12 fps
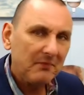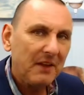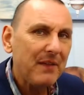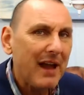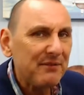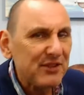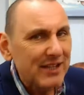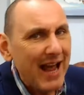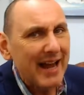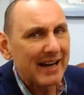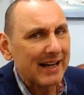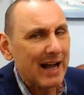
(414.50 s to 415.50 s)
They've
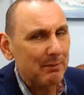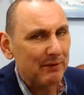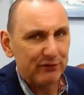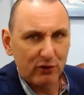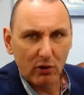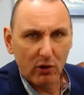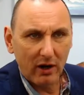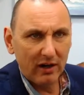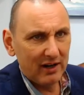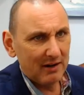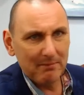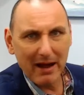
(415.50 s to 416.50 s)
sat in the cupboard for
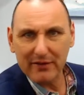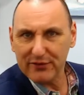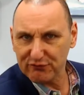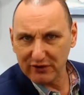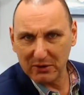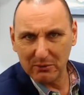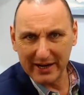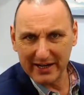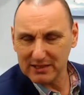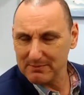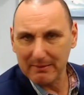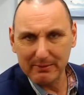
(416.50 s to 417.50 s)
about 3
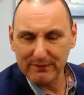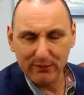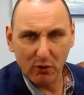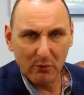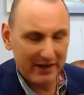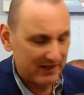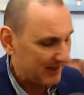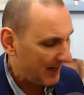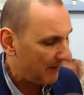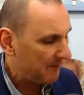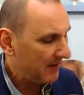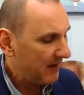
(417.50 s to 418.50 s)
weeks, maybe 4 weeks
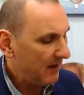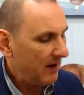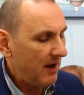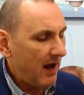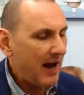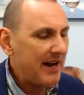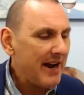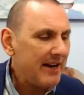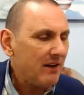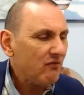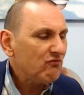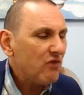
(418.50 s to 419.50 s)
now. And
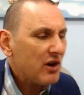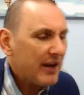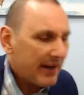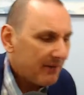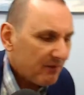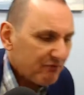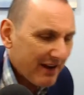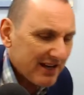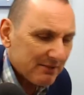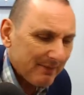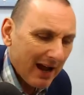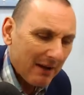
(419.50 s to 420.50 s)
then Ronnie rings me